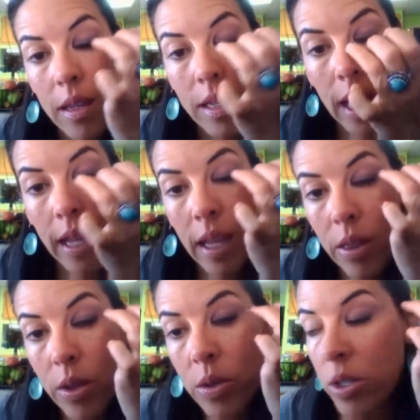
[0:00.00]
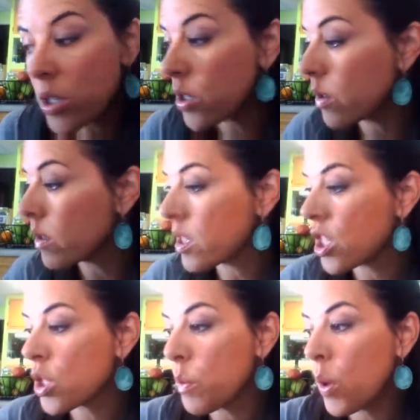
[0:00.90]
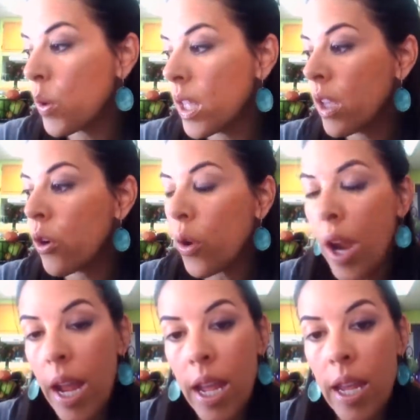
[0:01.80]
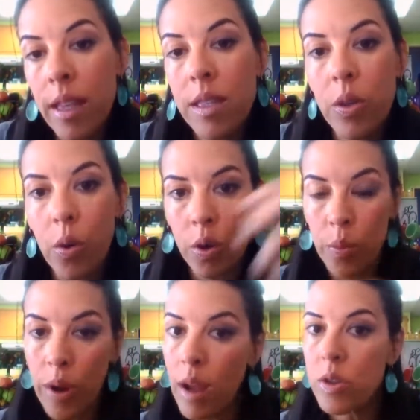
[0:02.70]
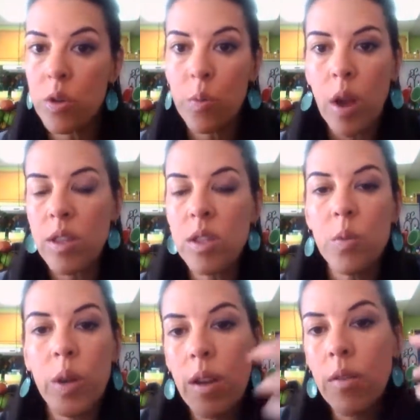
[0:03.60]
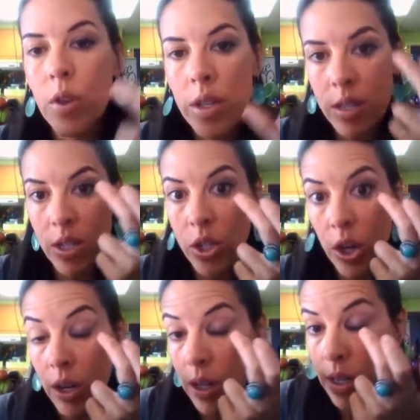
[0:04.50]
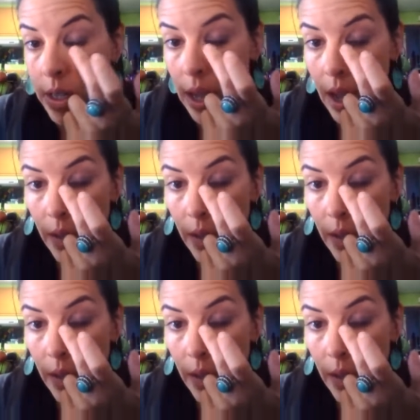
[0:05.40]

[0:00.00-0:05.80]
taking those smoky grays or browns or bronzes, whatever is the darkest,